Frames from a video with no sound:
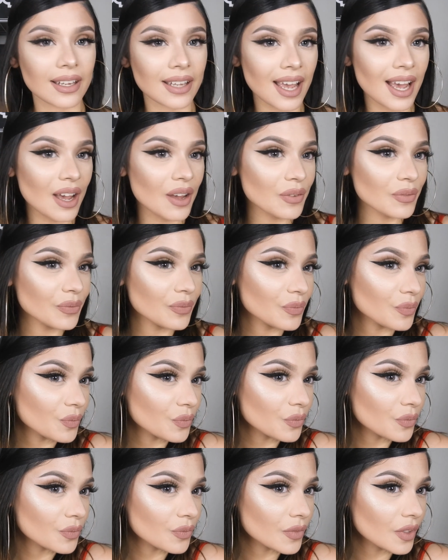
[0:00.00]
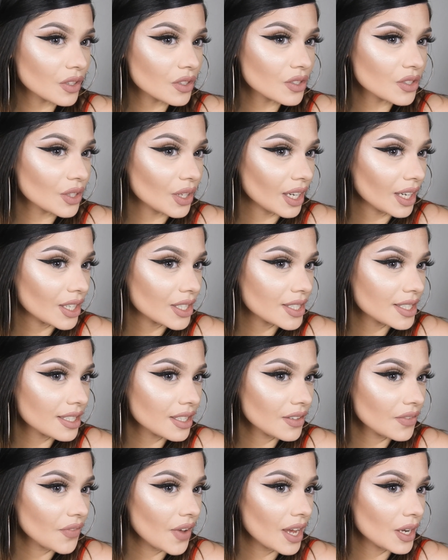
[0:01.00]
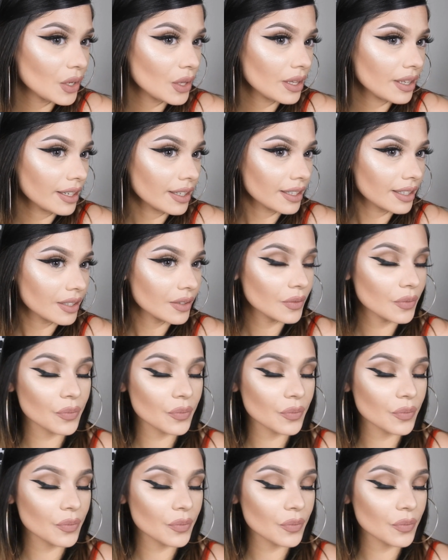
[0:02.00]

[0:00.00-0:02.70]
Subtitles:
Yeah. So here's the final look.